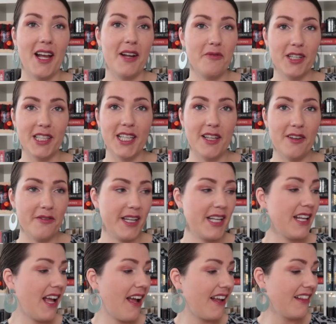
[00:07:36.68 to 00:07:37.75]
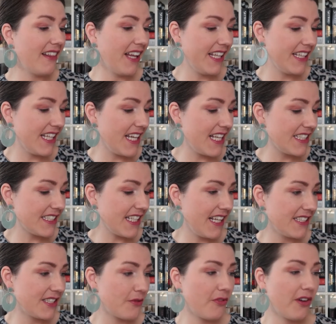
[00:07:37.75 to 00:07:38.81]
I really love it. I like this.
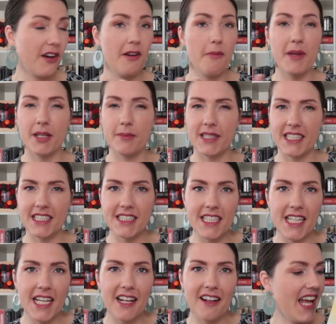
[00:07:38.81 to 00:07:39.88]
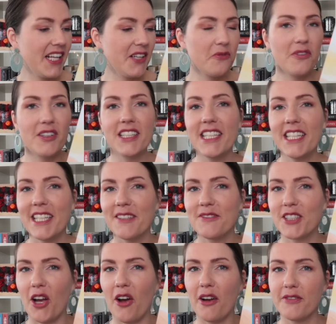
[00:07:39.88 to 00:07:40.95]
It's very minimalistic and it really
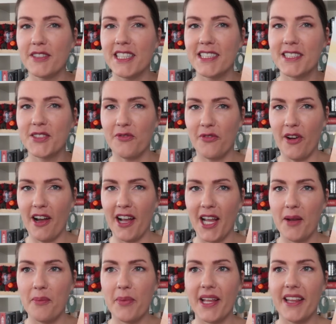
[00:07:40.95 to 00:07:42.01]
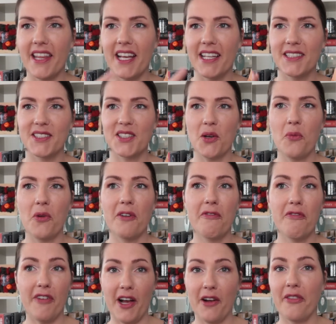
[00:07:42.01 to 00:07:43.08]
gives off this vibe that someone
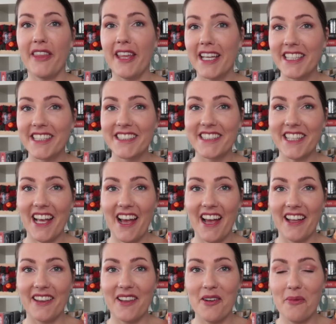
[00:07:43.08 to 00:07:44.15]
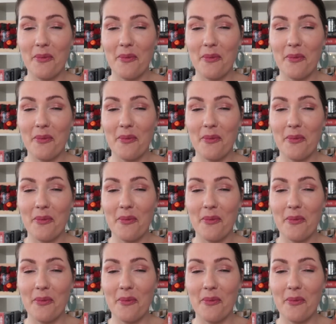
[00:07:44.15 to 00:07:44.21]
found this at a